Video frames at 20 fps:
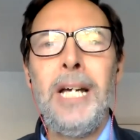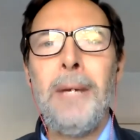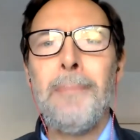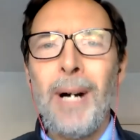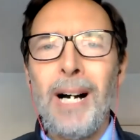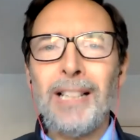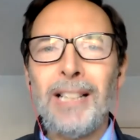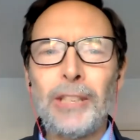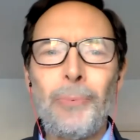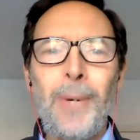
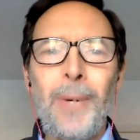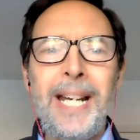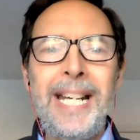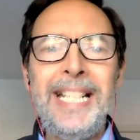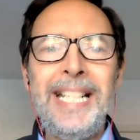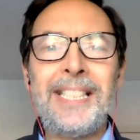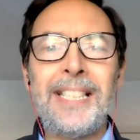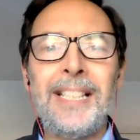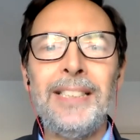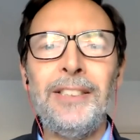
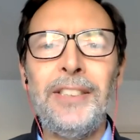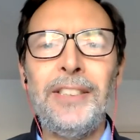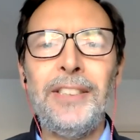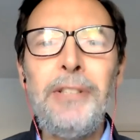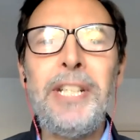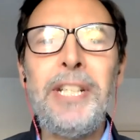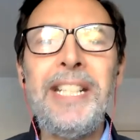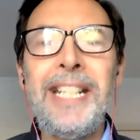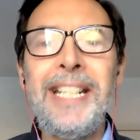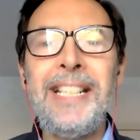Pathways
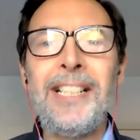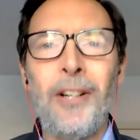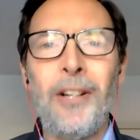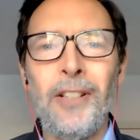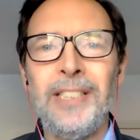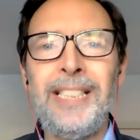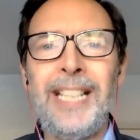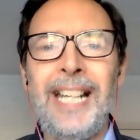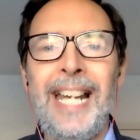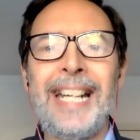rooted in
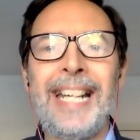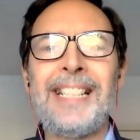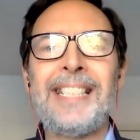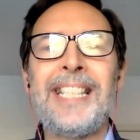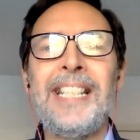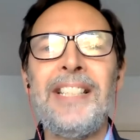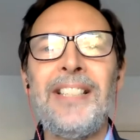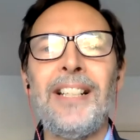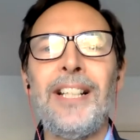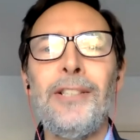context
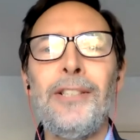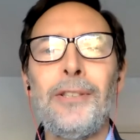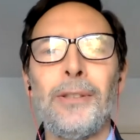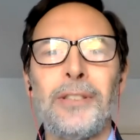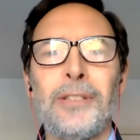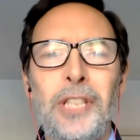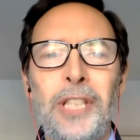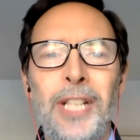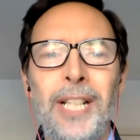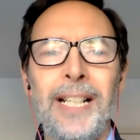in the local
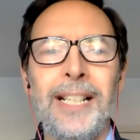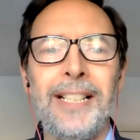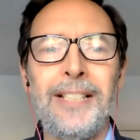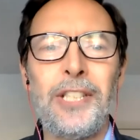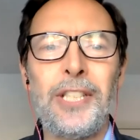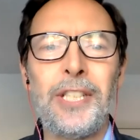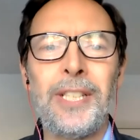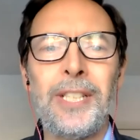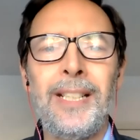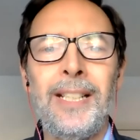
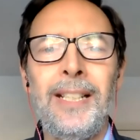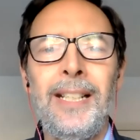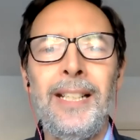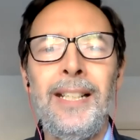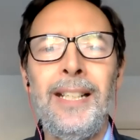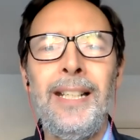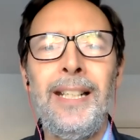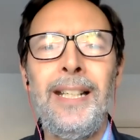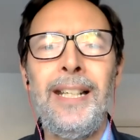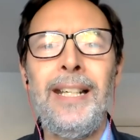church,
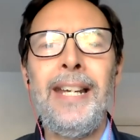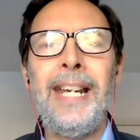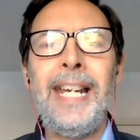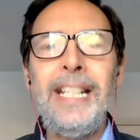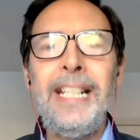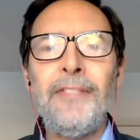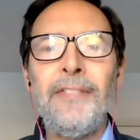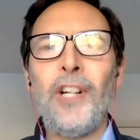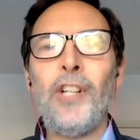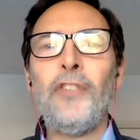
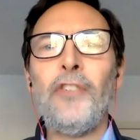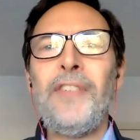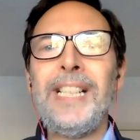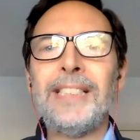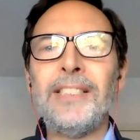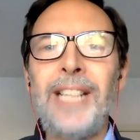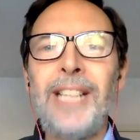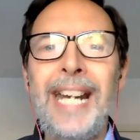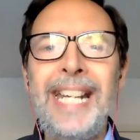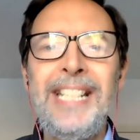involving
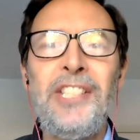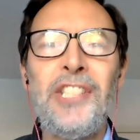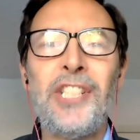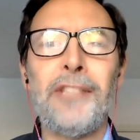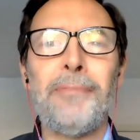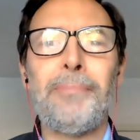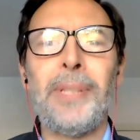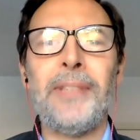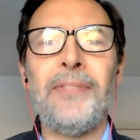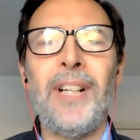a range
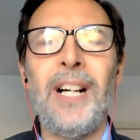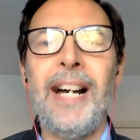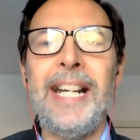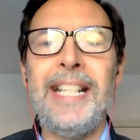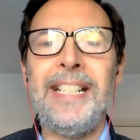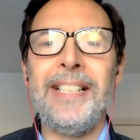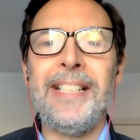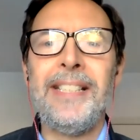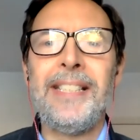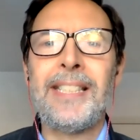of
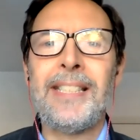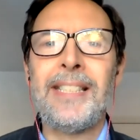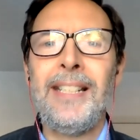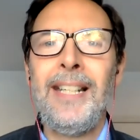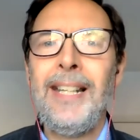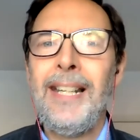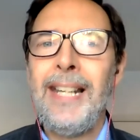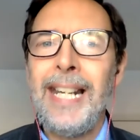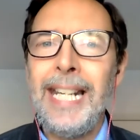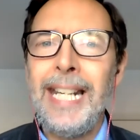providers
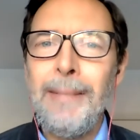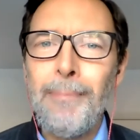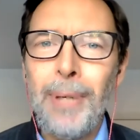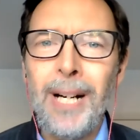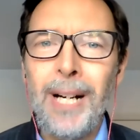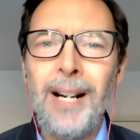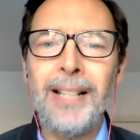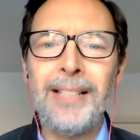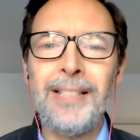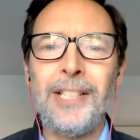in
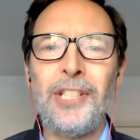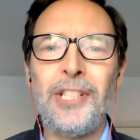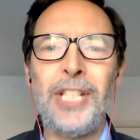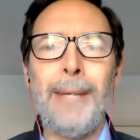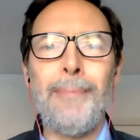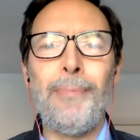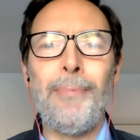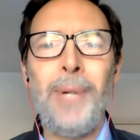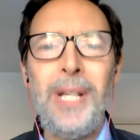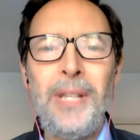
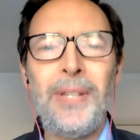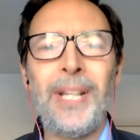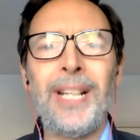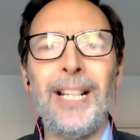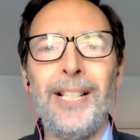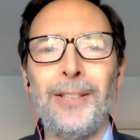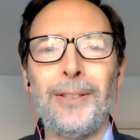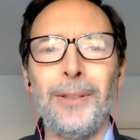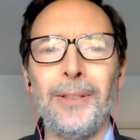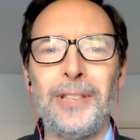partnership with the
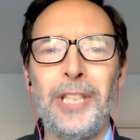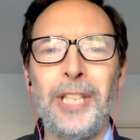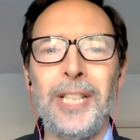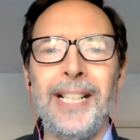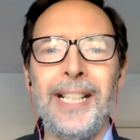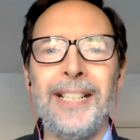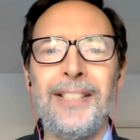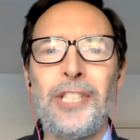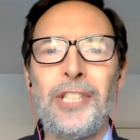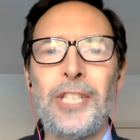local
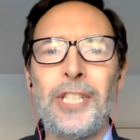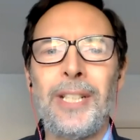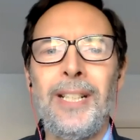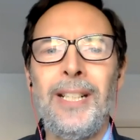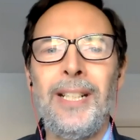church,